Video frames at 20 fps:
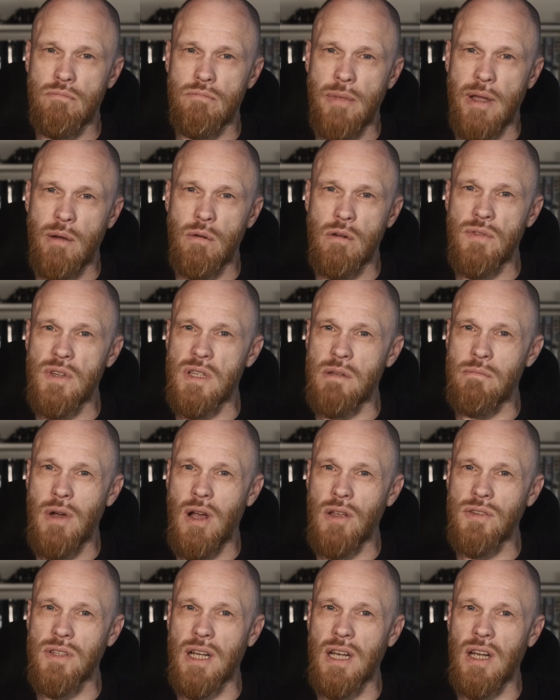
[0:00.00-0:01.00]
Beowulf is a
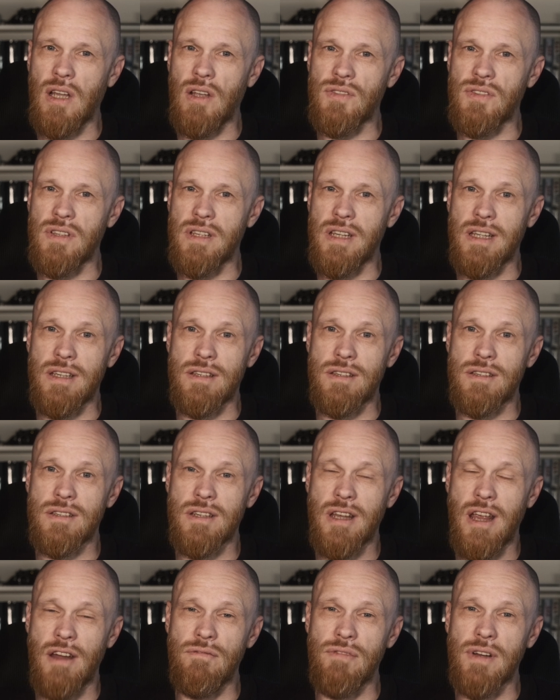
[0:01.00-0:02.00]
masterclass in
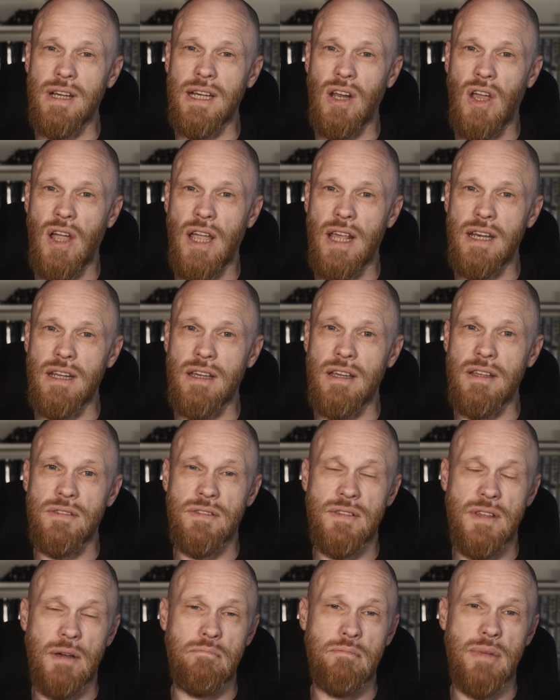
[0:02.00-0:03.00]
this, every line a
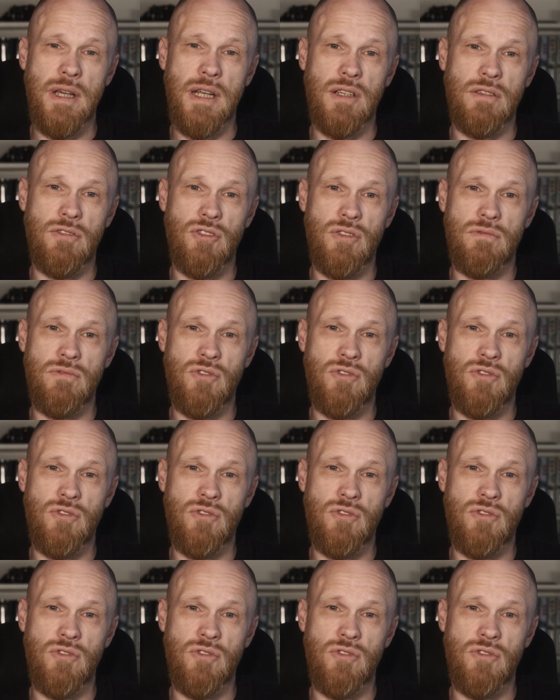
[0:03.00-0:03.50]
thumping